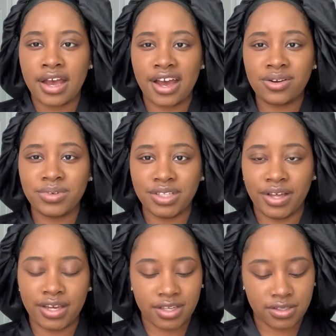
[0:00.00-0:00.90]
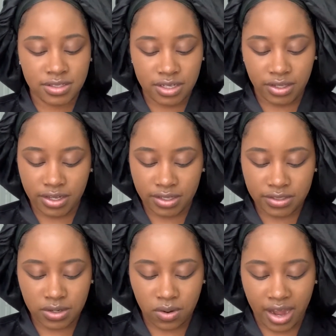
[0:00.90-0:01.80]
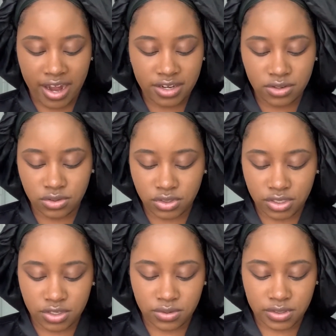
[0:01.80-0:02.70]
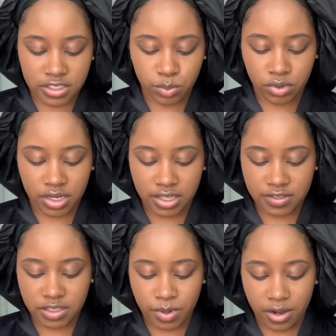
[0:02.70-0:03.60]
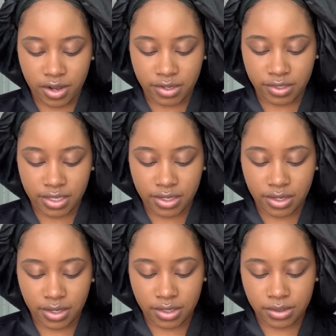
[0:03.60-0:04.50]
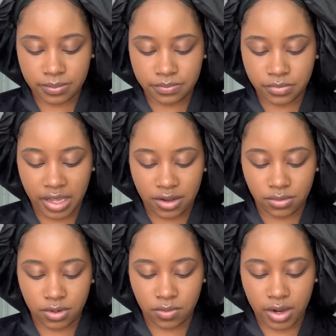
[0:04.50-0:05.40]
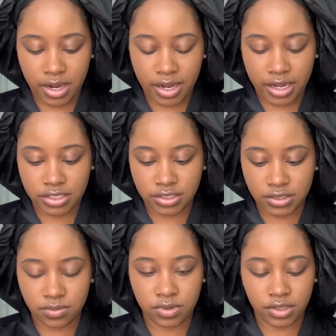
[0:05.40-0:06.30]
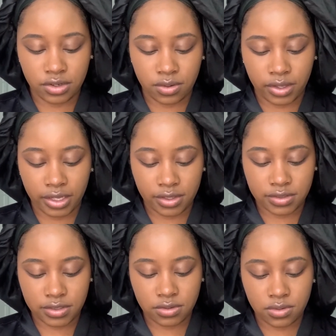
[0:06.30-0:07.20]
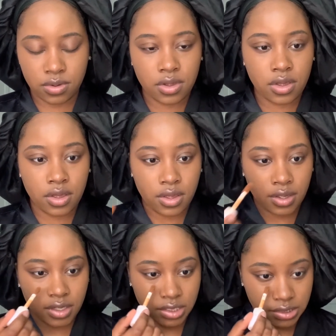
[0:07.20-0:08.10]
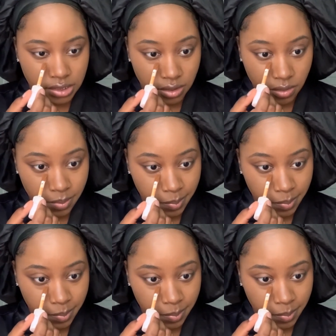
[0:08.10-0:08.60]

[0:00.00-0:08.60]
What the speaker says: I don't really like concealing, so I usually use this pretty sparingly. I don't know why, I just really don't like to conceal.